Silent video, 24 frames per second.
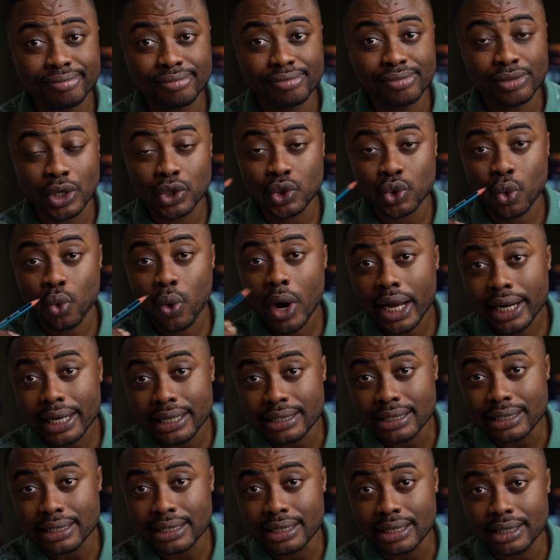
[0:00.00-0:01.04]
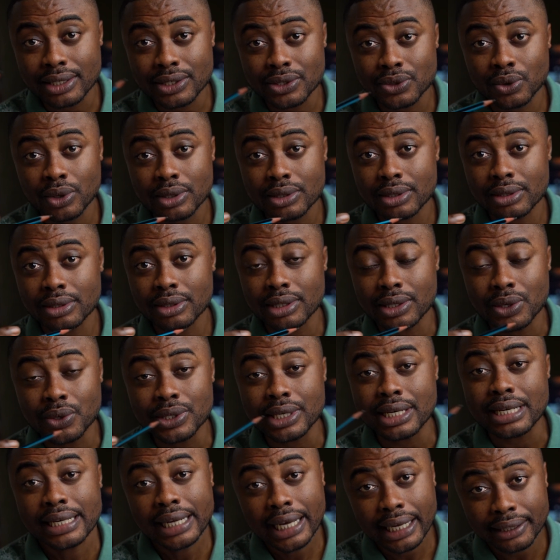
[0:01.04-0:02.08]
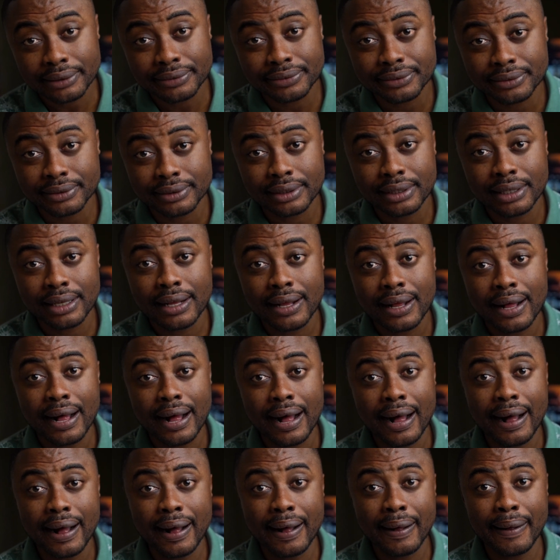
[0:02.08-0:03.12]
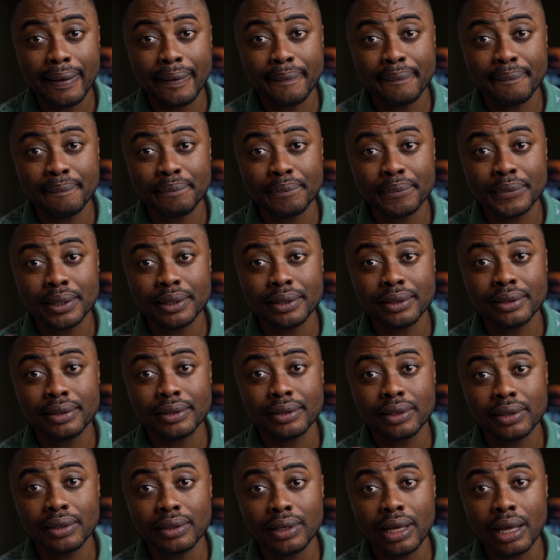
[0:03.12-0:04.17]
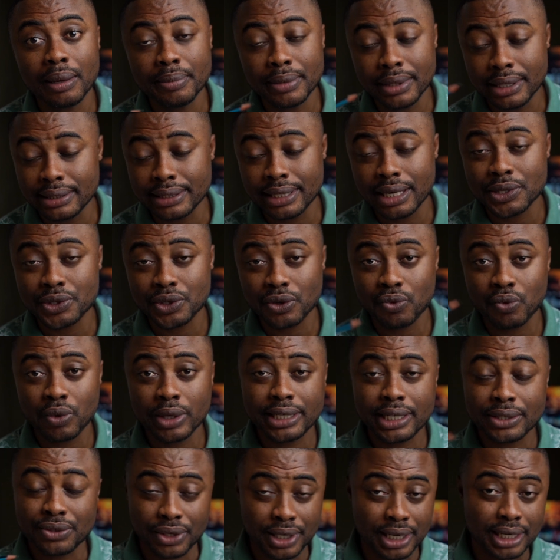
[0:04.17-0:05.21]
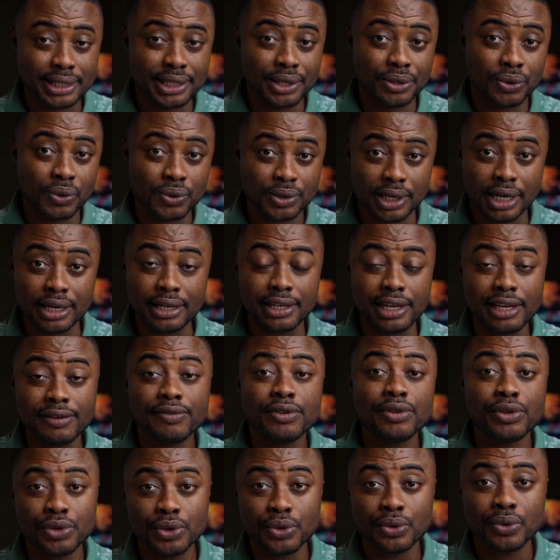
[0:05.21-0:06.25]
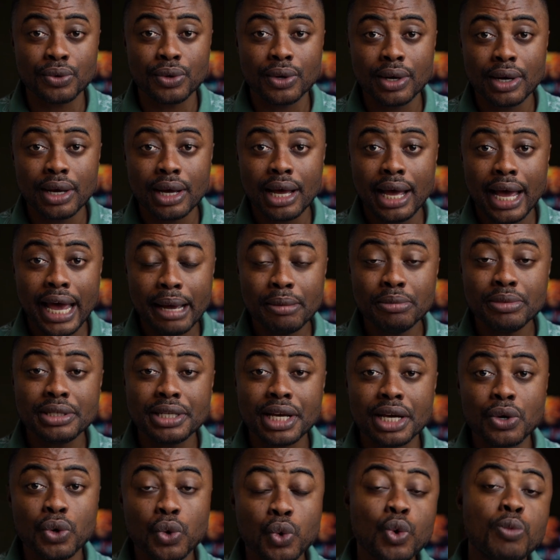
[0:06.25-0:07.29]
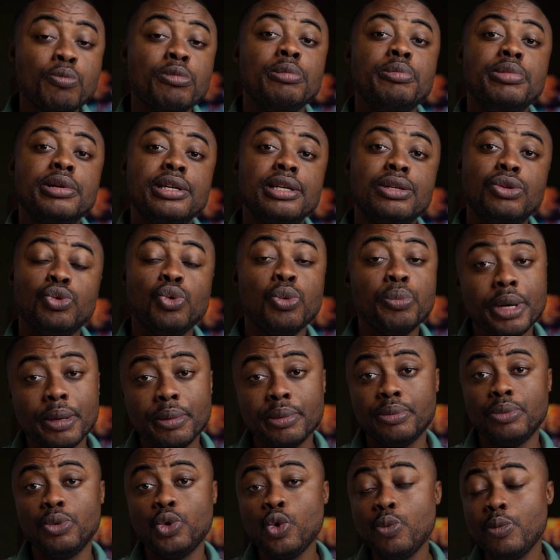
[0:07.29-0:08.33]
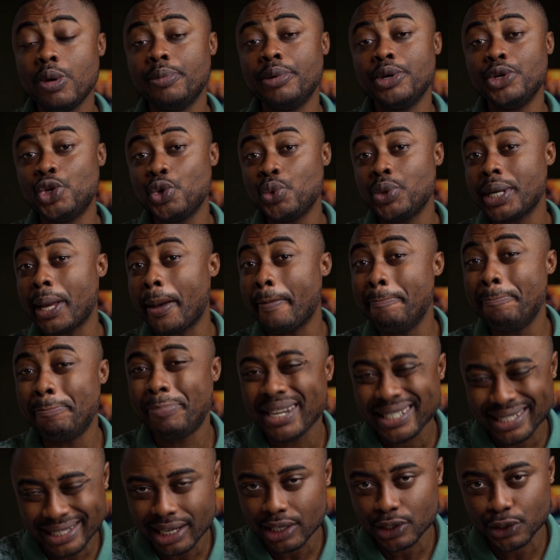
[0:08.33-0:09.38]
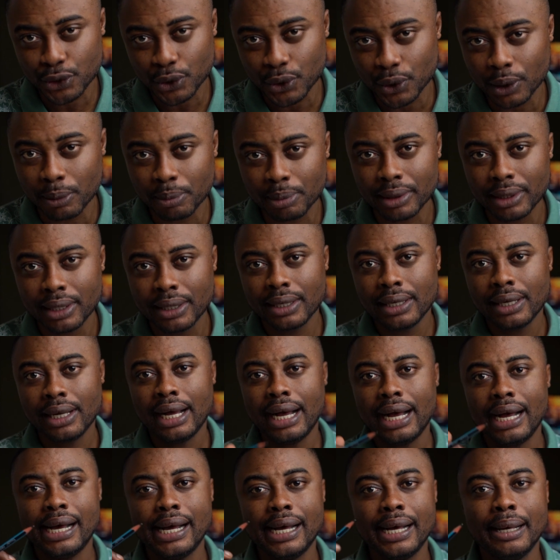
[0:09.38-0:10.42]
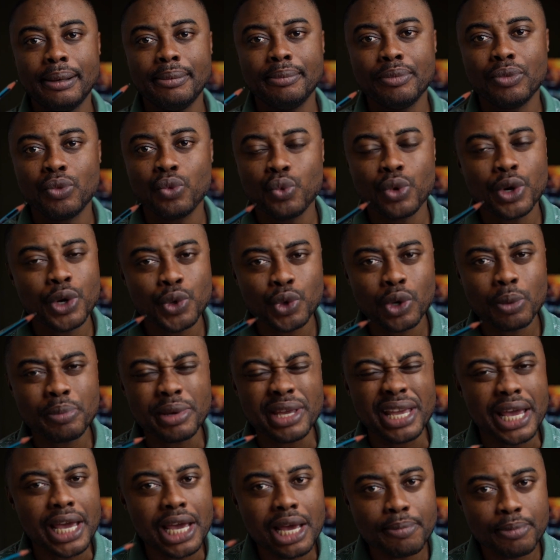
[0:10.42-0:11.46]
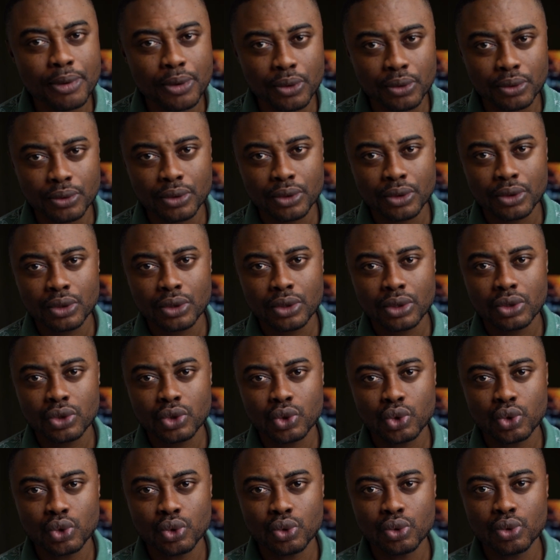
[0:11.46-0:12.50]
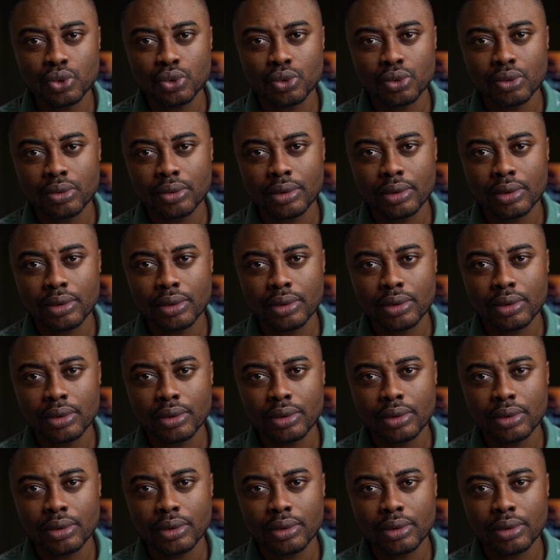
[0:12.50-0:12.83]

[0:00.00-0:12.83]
not quality and it's not good enough, and in terms of what these other telcos are giving you, MTN, who may be doing a better job, will not be able to